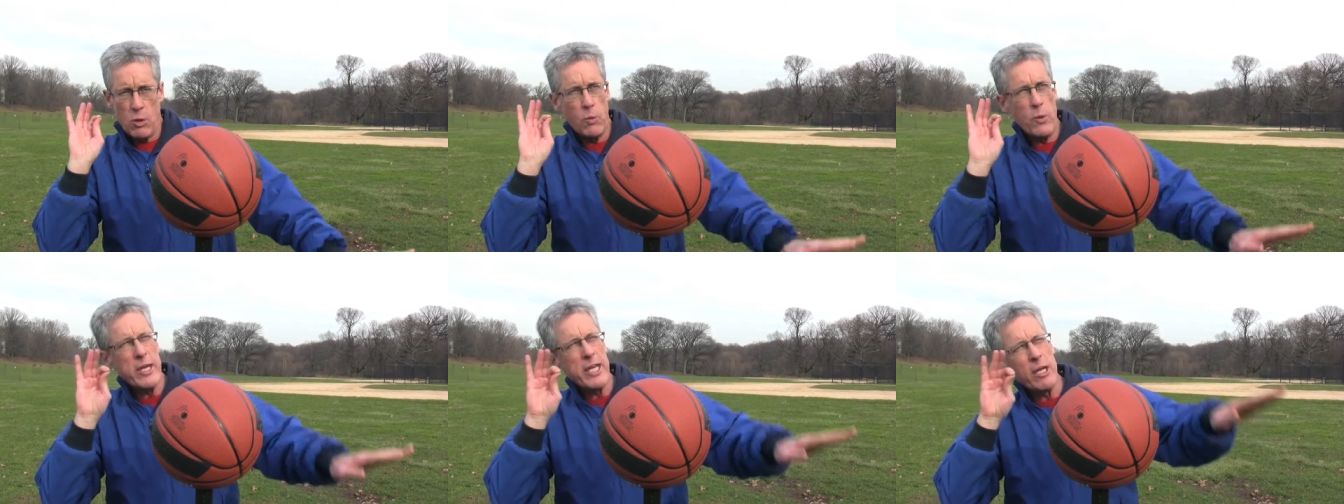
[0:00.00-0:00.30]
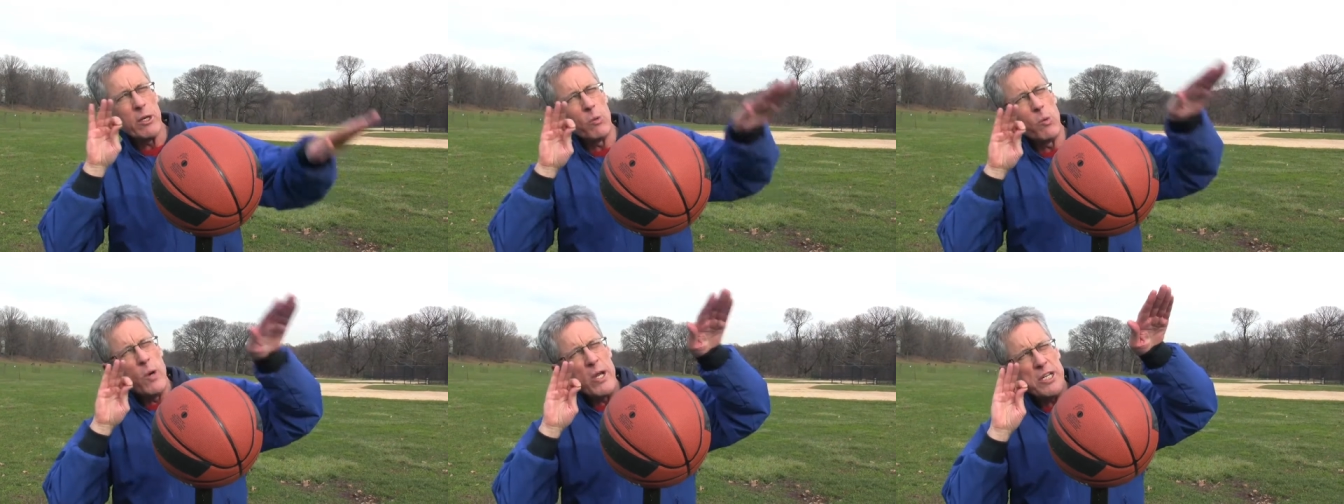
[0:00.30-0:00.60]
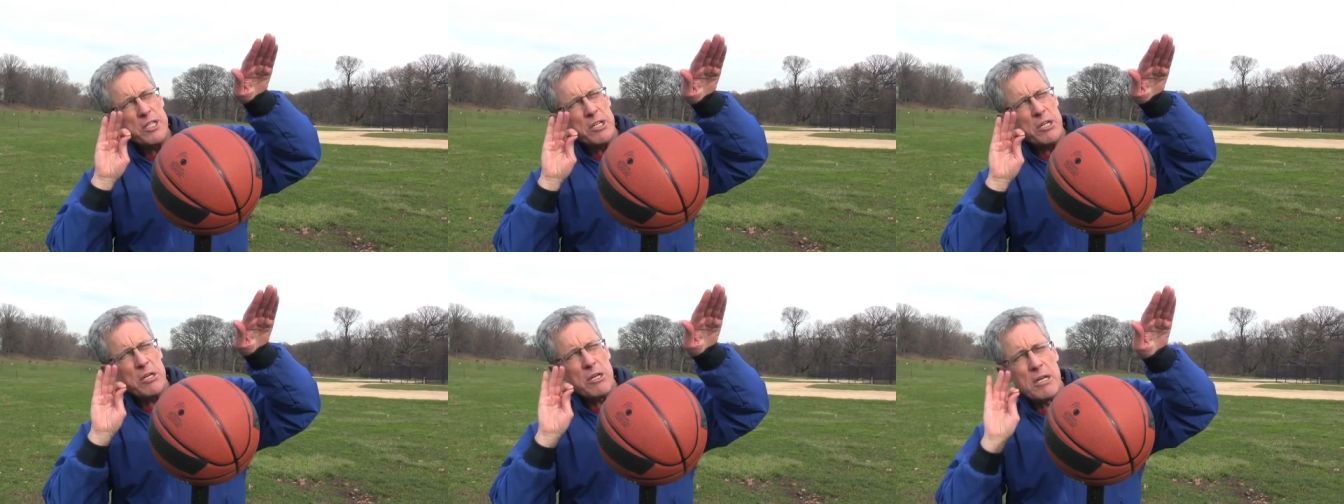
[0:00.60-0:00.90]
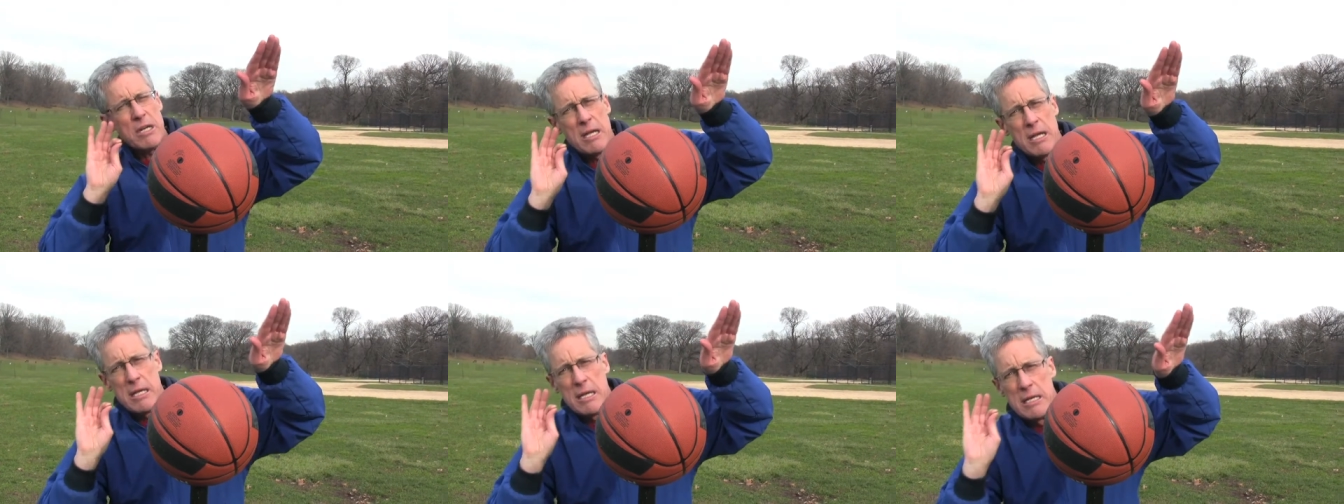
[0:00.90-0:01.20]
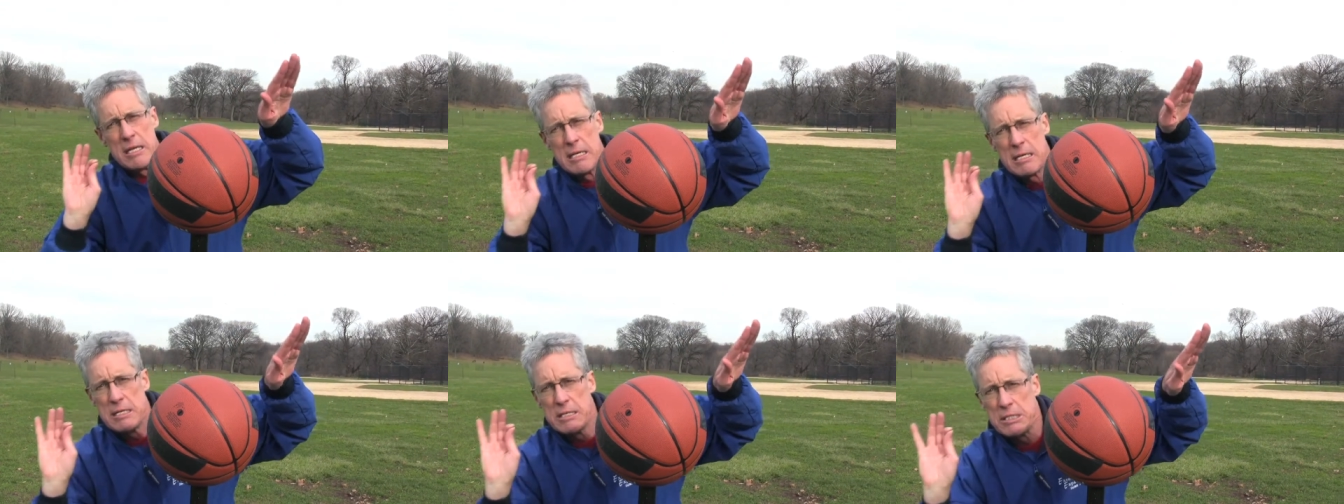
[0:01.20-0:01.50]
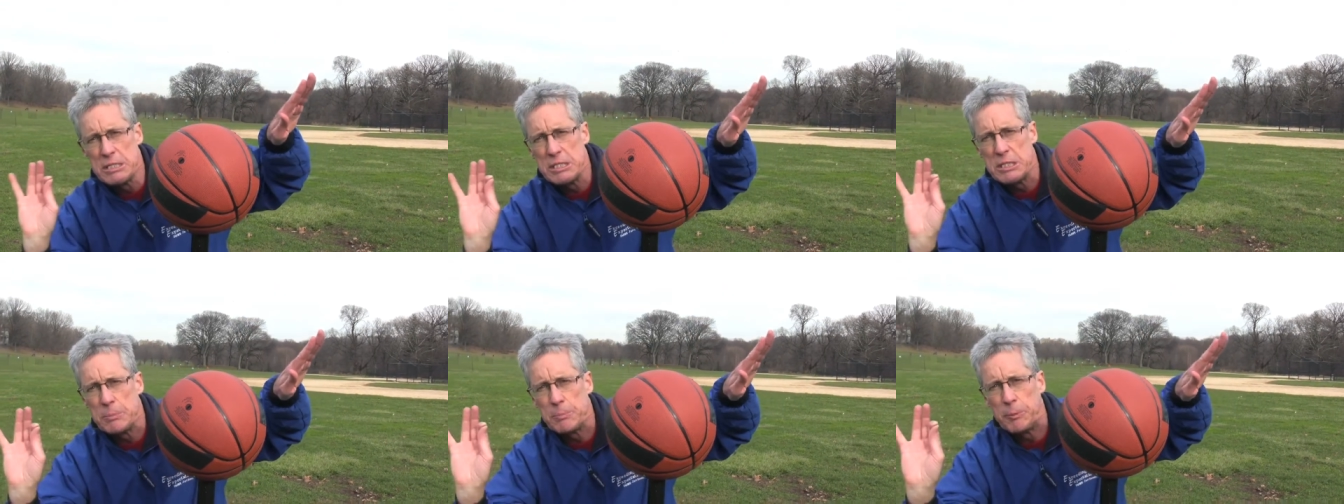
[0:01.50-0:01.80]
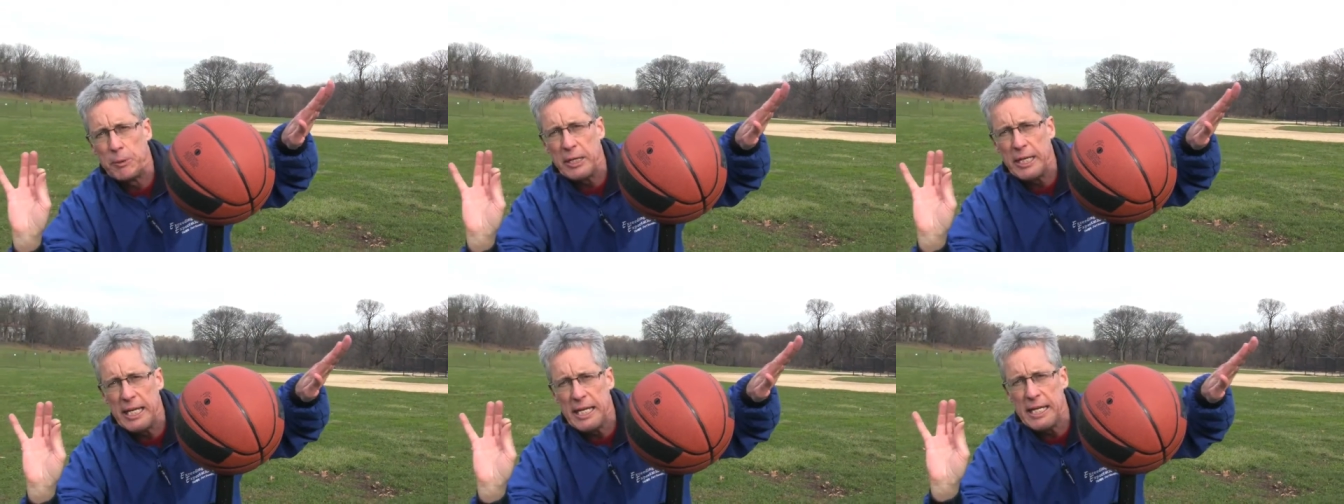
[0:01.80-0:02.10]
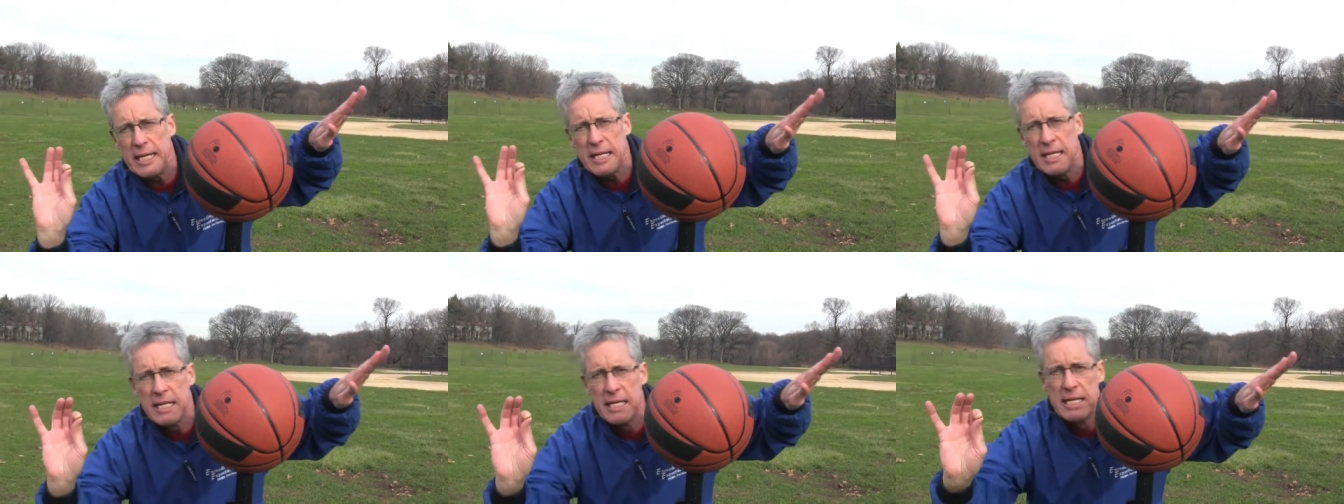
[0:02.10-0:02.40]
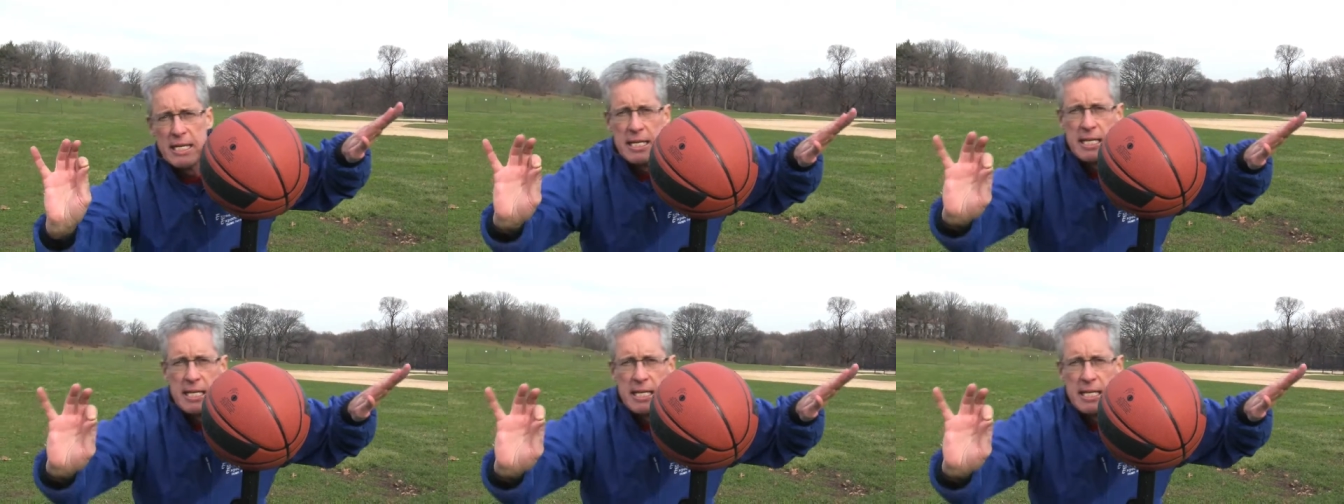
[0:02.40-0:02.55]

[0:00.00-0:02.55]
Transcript: we get winter, spring,